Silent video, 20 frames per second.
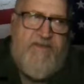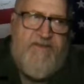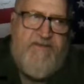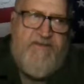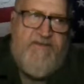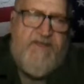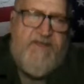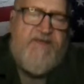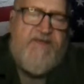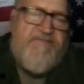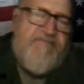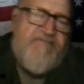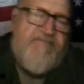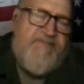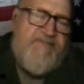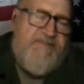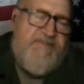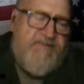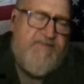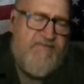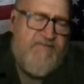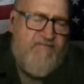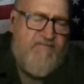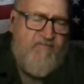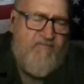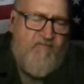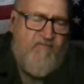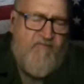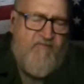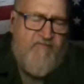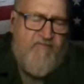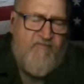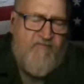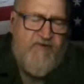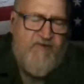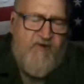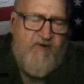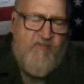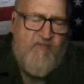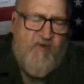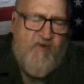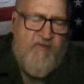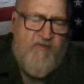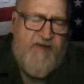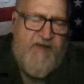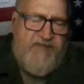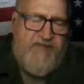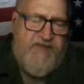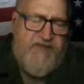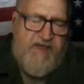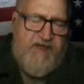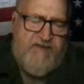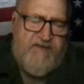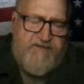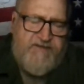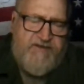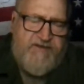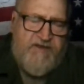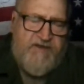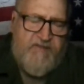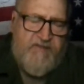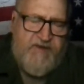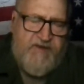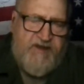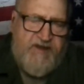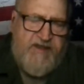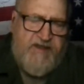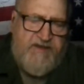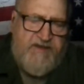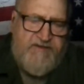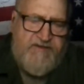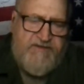I, we'll know more about that in the coming days.